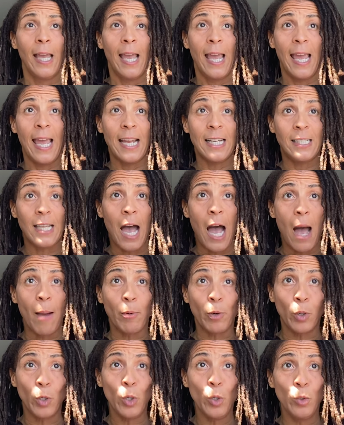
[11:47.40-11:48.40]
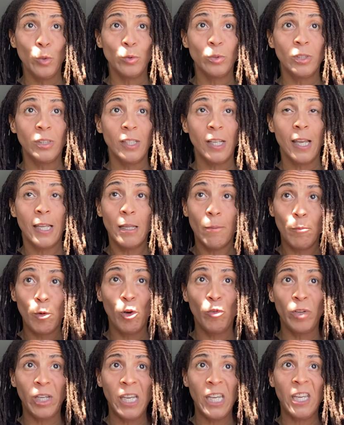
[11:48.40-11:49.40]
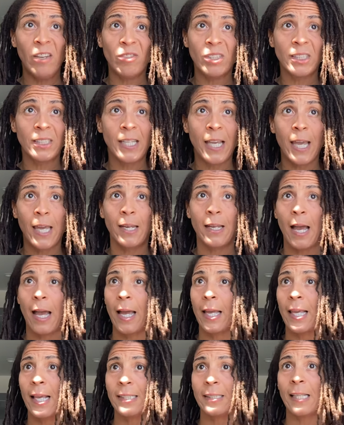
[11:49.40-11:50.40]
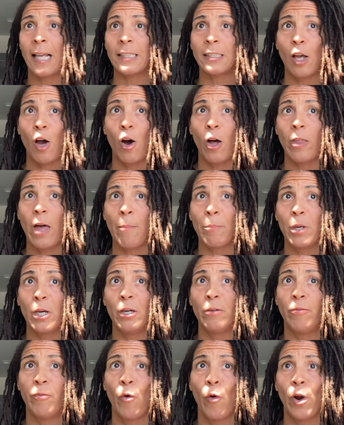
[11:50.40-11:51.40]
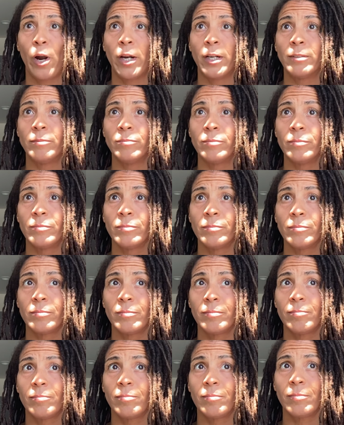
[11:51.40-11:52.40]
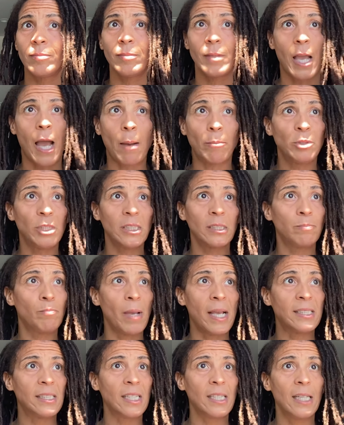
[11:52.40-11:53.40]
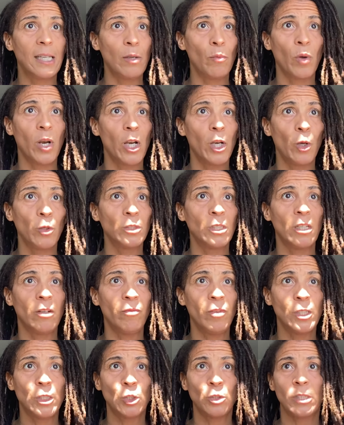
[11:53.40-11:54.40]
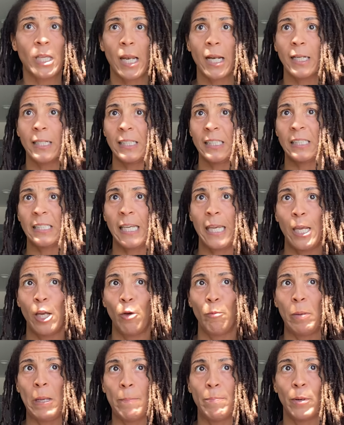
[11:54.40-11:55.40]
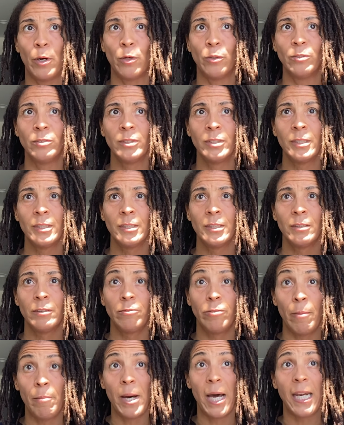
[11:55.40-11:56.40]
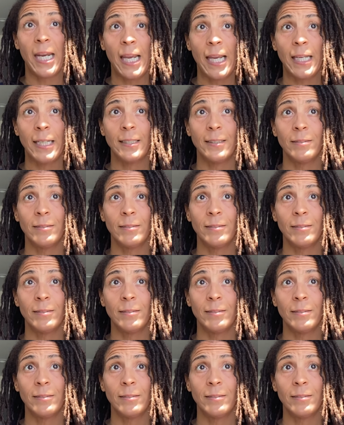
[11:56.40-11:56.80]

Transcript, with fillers: And Tom Cruise, in the movie, he even said, I guess that's all I'm good for. I'm just basically one of those individuals that just kill people for money.